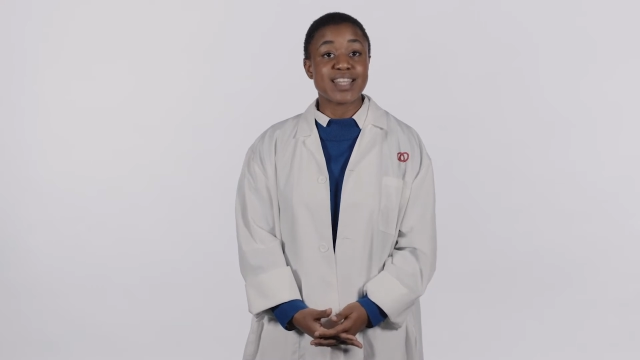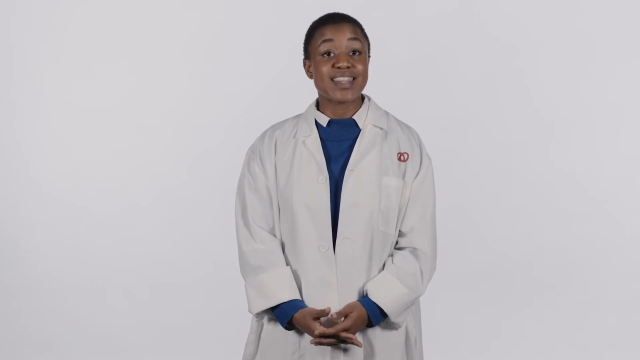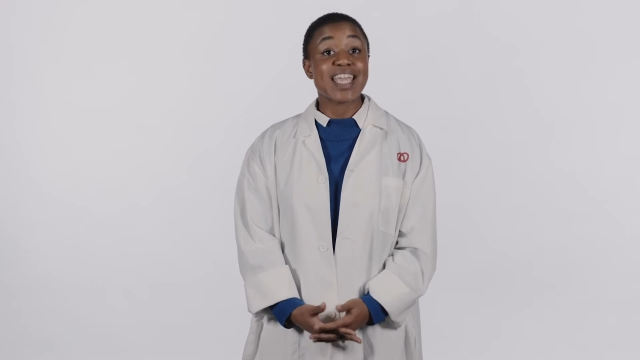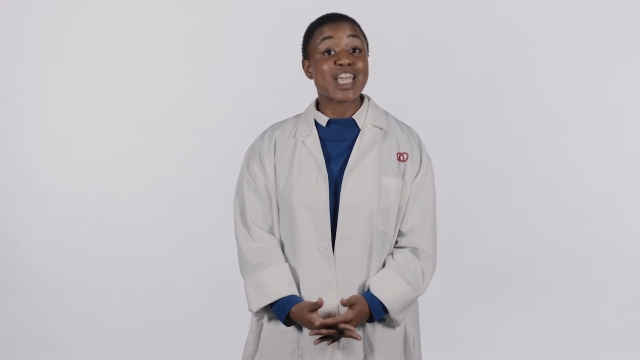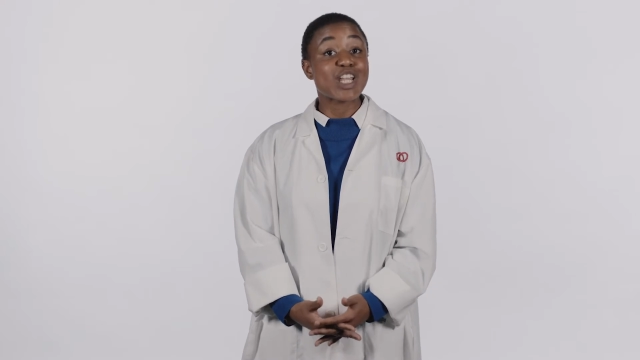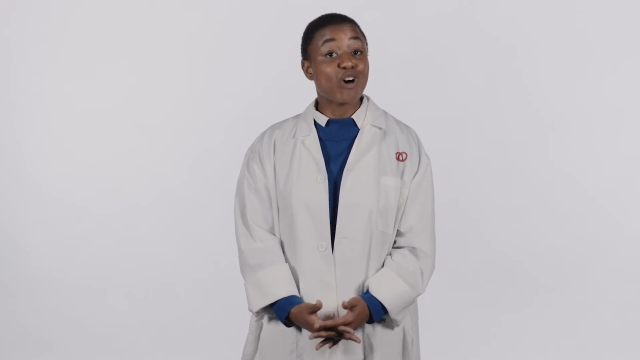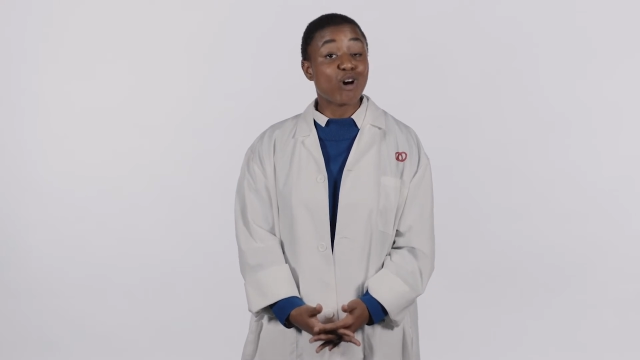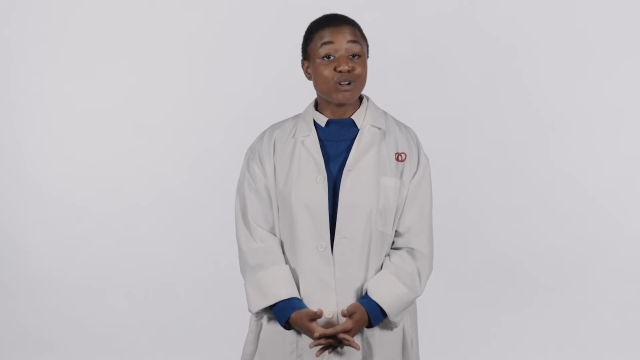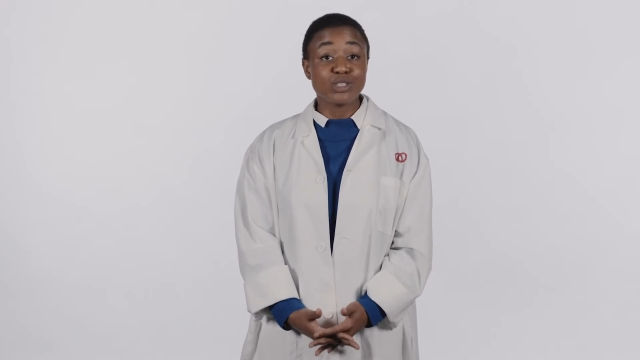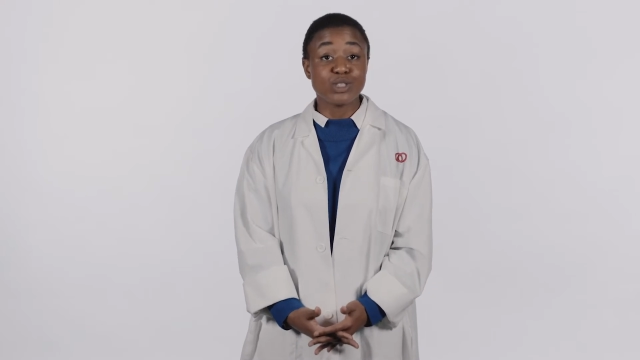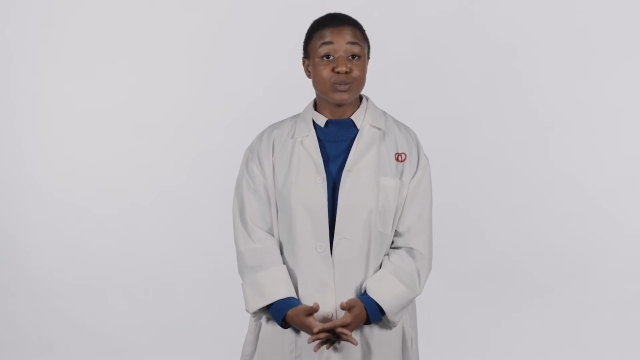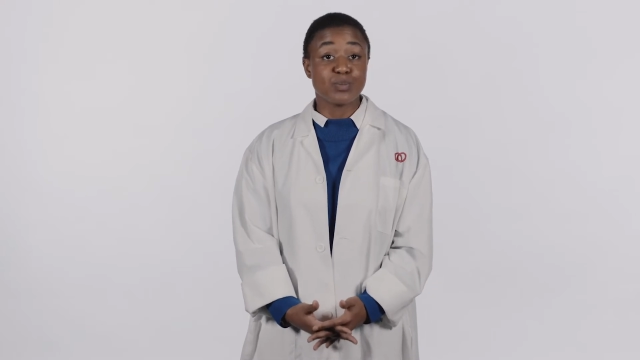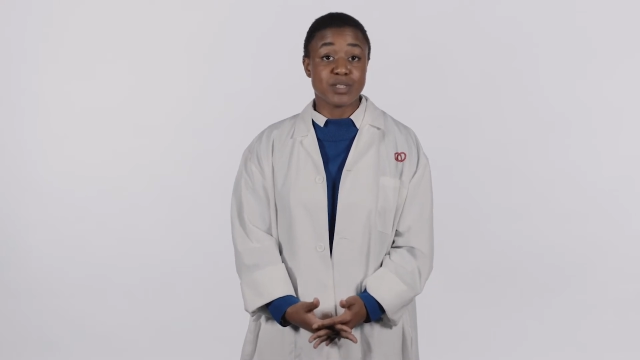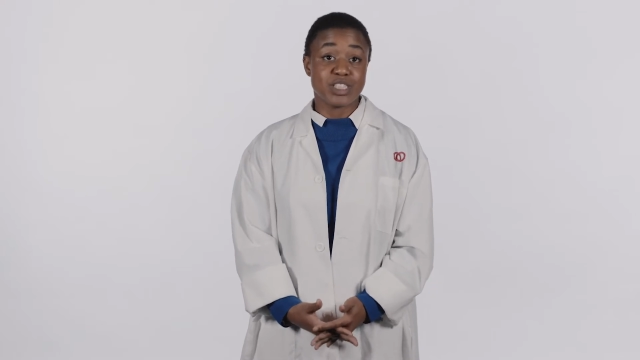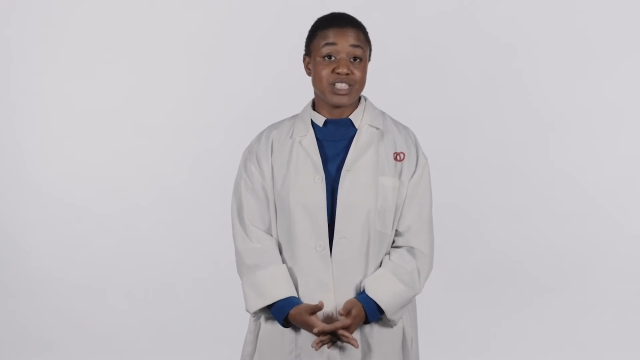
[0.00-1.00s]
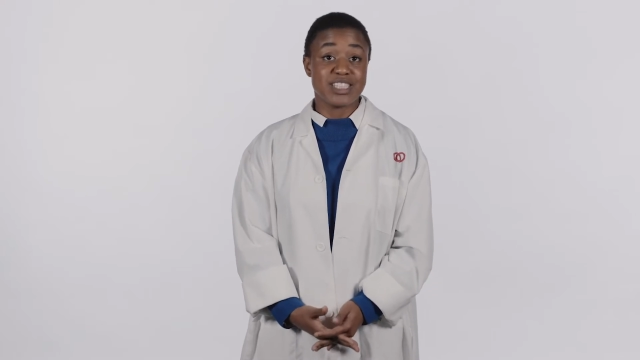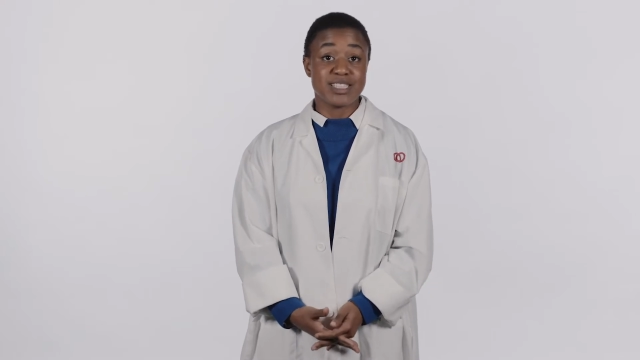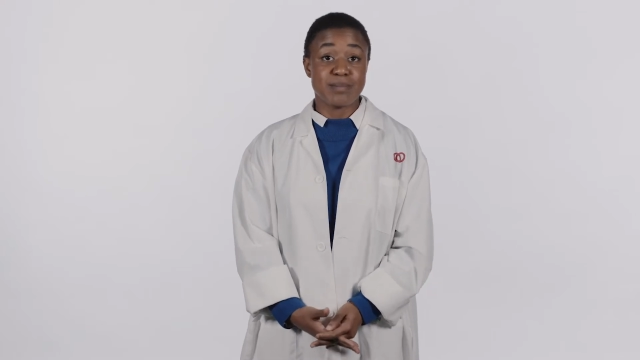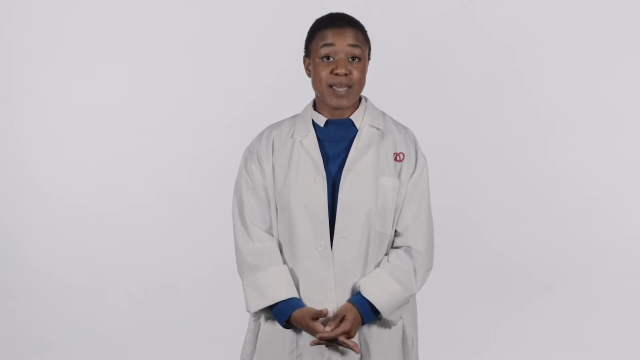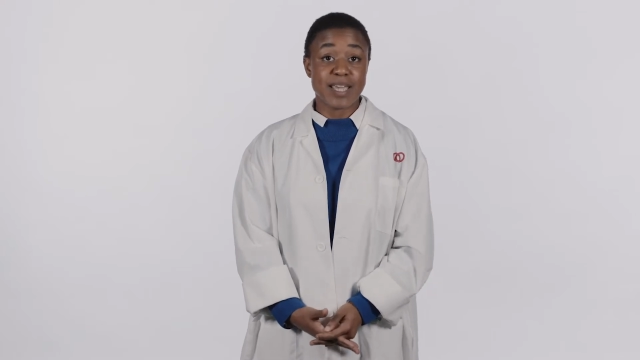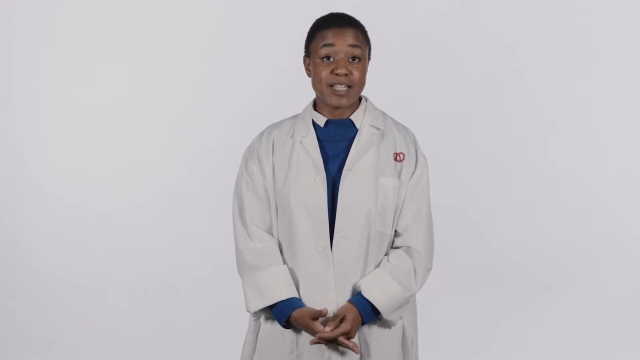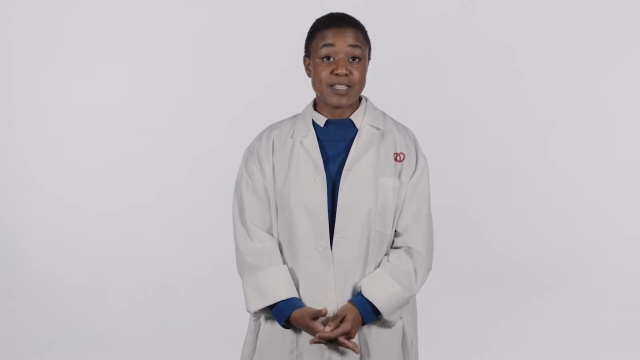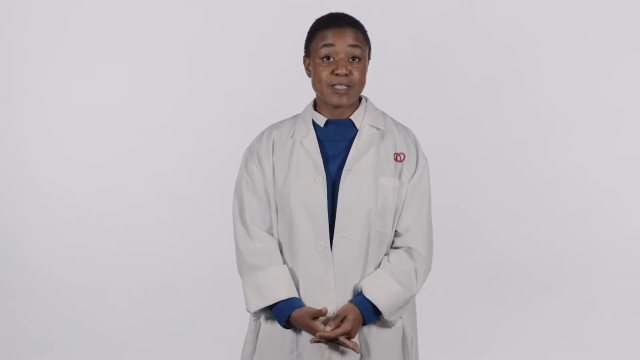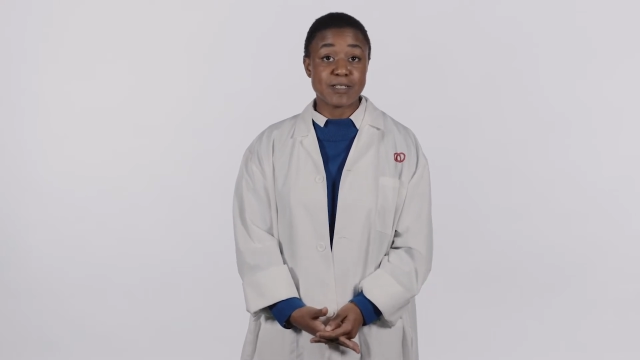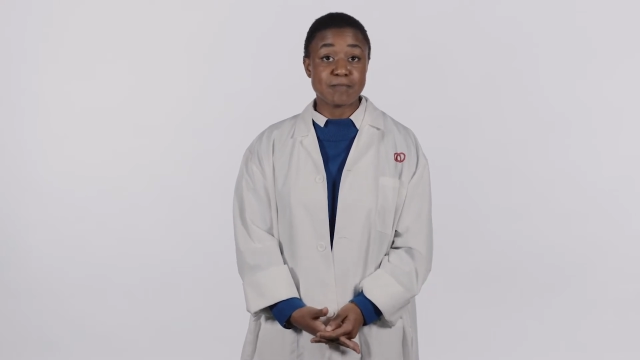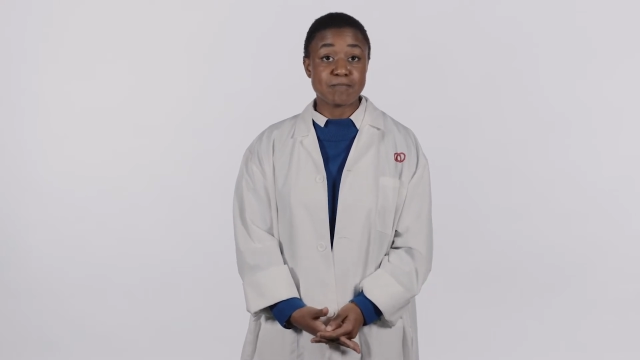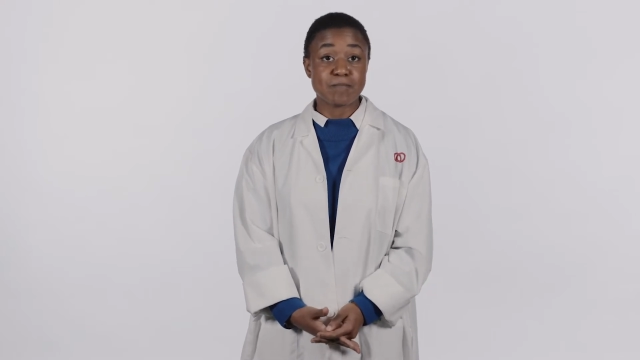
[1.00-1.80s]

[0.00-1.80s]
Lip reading: they can also participate.